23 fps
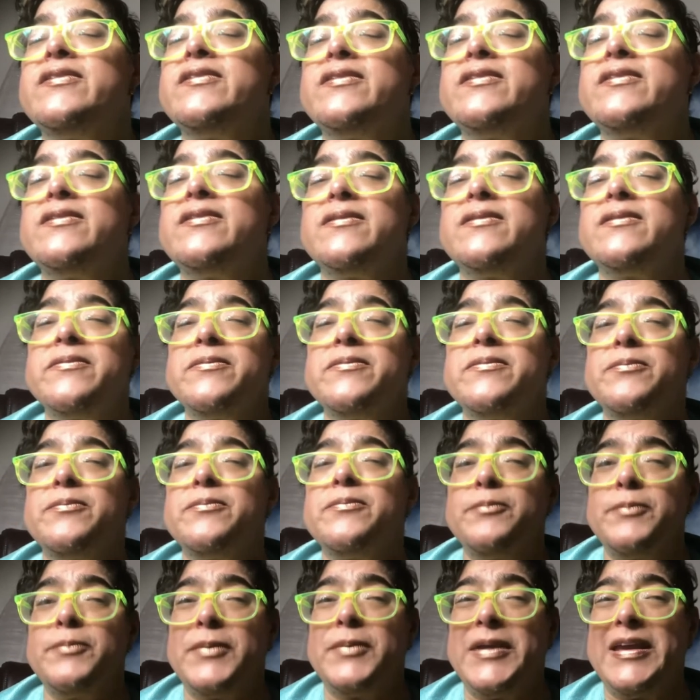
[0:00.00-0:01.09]
No
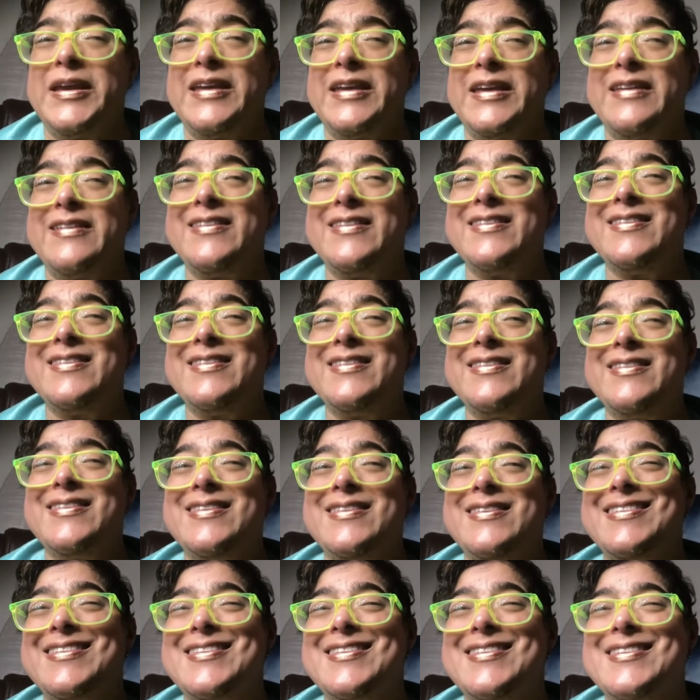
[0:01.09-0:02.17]
animal
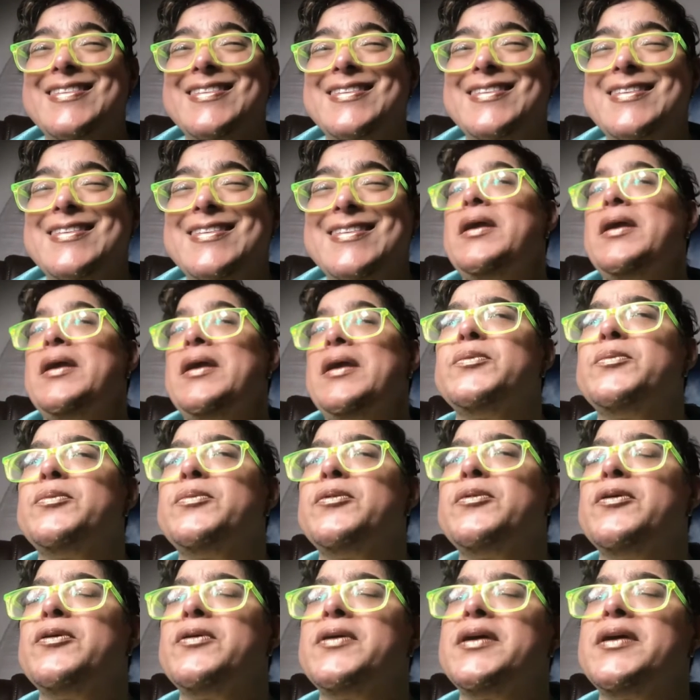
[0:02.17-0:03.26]
survives a broken leg
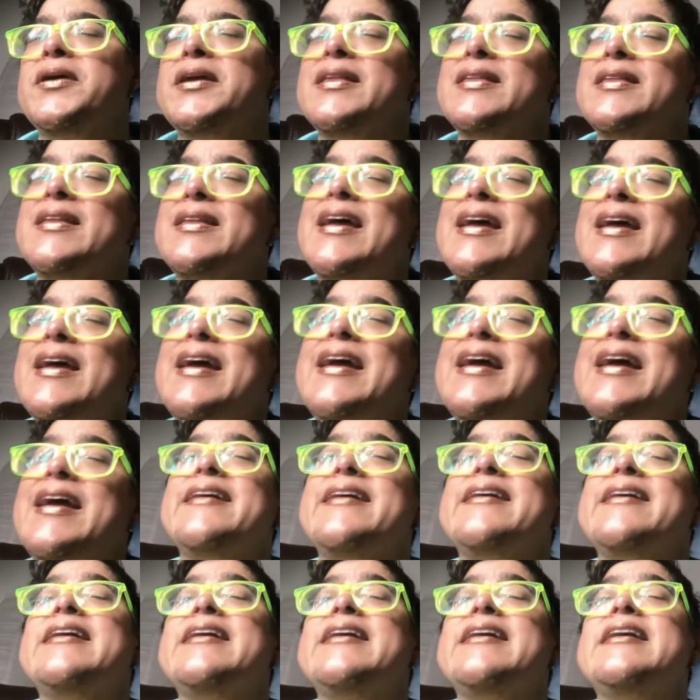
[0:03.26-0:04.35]
long enough
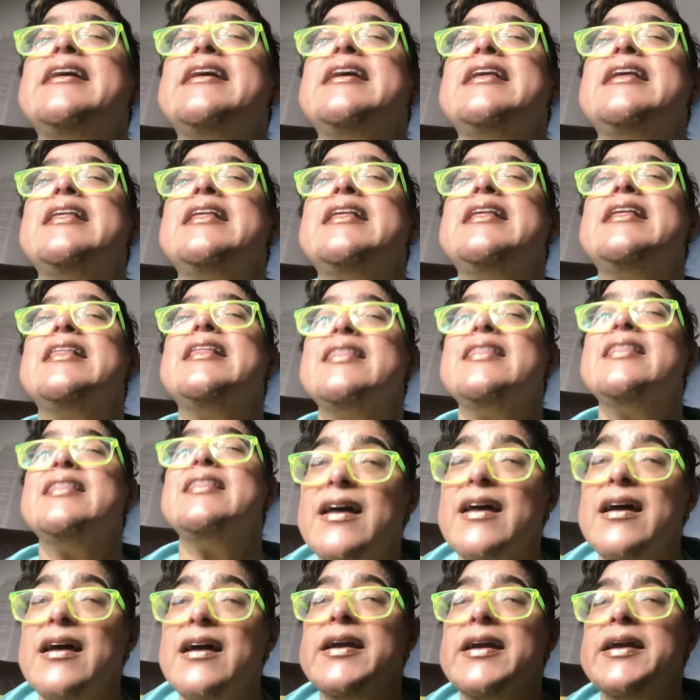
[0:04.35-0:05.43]
for the
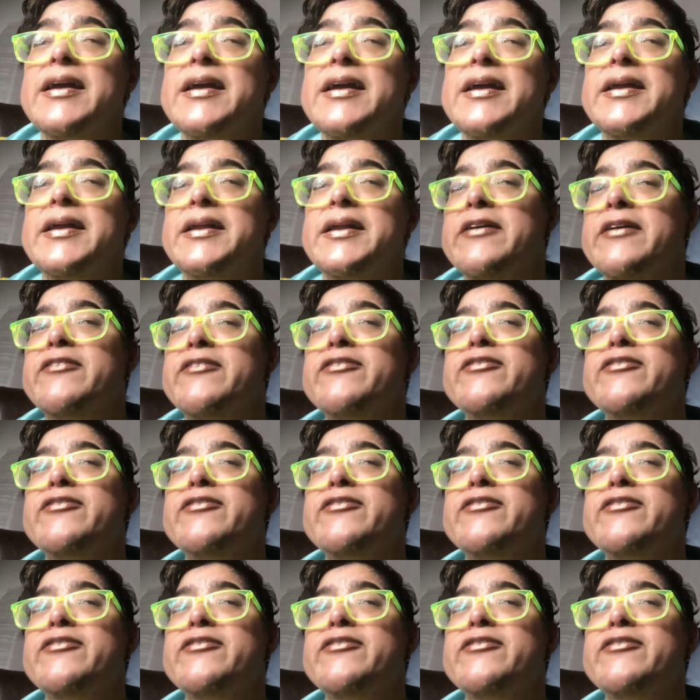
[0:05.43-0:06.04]
bone to heal.